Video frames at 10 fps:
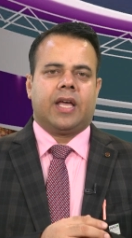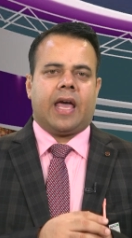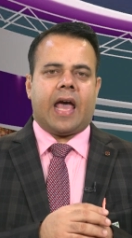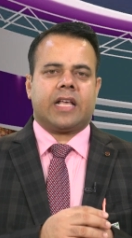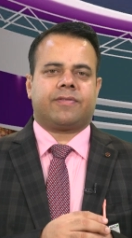
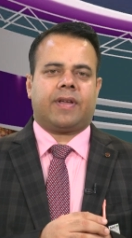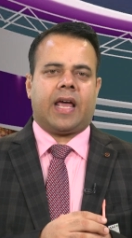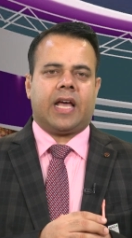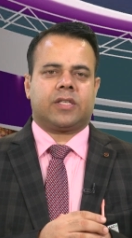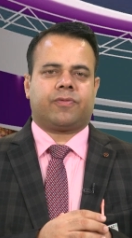as well
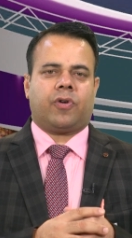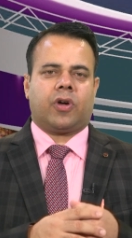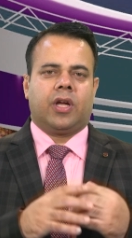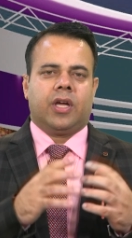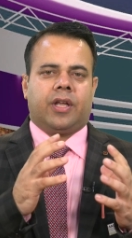as for
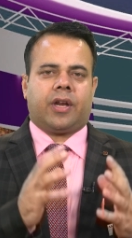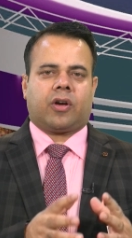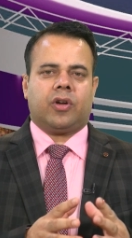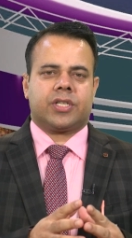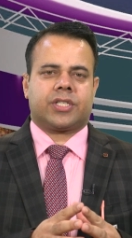
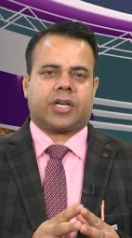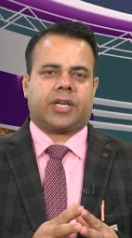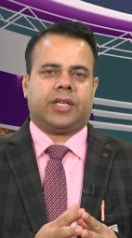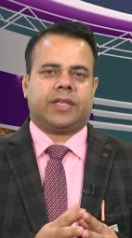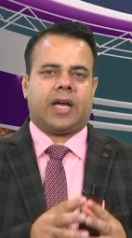
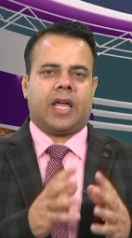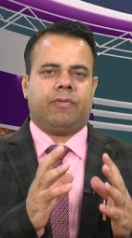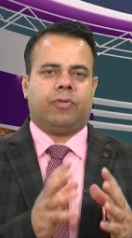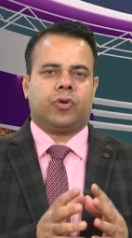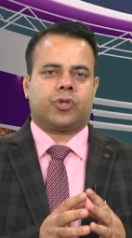reconstructing the
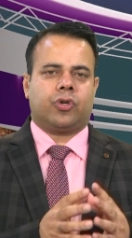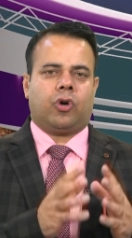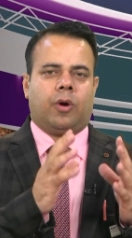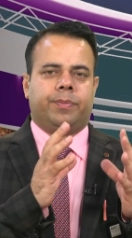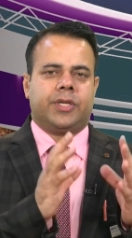evolution
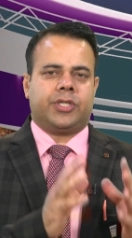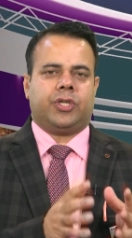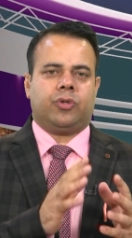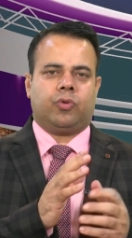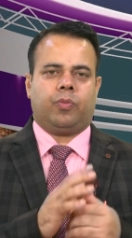of the genome.